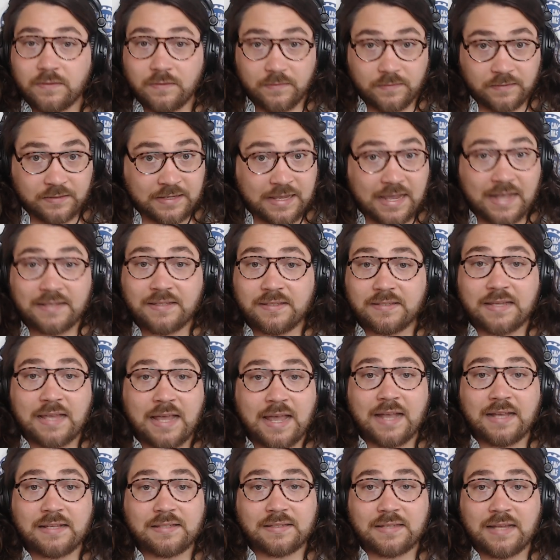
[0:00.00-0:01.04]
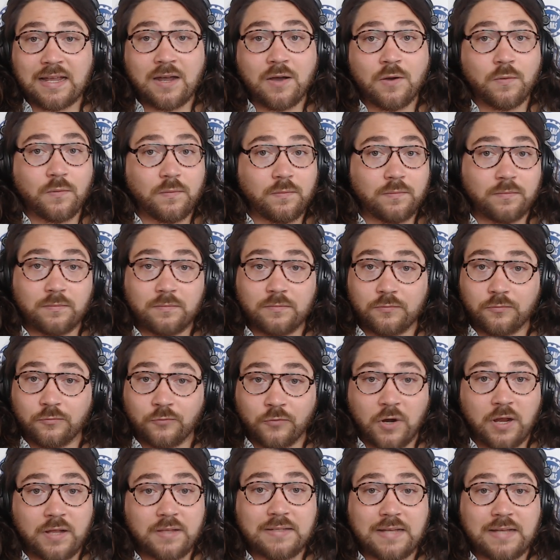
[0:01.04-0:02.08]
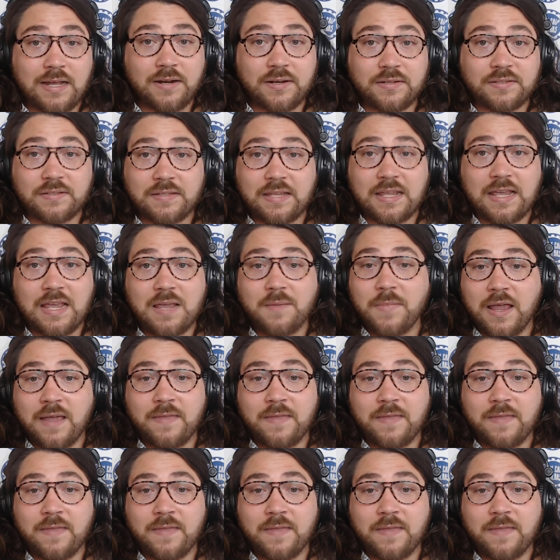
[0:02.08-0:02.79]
gets gassed out, runs out of steam,